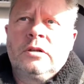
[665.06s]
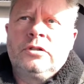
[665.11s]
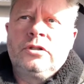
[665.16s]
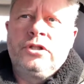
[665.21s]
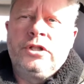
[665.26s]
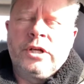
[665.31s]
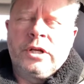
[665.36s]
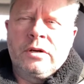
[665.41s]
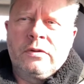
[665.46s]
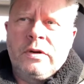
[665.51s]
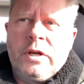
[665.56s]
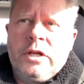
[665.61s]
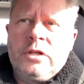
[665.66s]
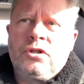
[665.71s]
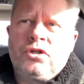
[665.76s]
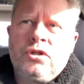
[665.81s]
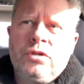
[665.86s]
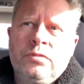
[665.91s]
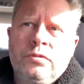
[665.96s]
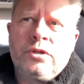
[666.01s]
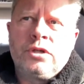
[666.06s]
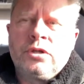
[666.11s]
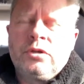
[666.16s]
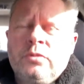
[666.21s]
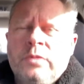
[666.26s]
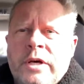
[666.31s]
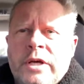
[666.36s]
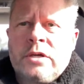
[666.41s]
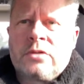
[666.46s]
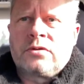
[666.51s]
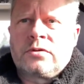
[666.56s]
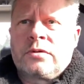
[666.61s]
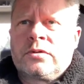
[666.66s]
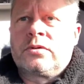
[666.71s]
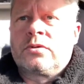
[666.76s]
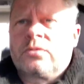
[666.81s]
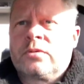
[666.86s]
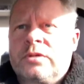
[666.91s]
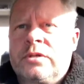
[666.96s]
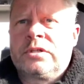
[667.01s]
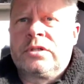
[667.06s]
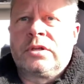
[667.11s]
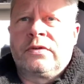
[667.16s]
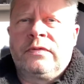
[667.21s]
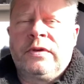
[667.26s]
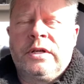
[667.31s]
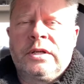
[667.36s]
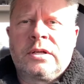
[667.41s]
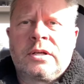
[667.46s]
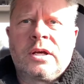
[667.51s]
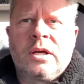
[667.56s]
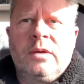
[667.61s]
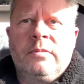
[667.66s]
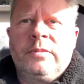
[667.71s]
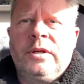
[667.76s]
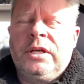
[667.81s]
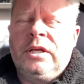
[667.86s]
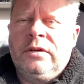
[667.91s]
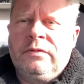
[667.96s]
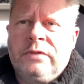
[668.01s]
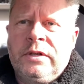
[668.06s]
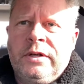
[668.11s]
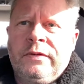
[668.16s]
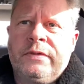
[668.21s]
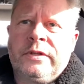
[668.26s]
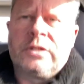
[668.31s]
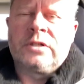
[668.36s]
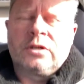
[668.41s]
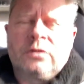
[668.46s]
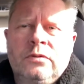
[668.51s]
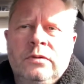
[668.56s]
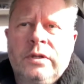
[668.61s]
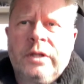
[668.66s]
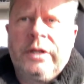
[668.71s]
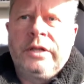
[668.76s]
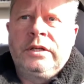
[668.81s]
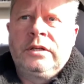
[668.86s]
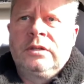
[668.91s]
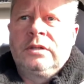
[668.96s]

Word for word: Generate you two extra sources of income, even if it's only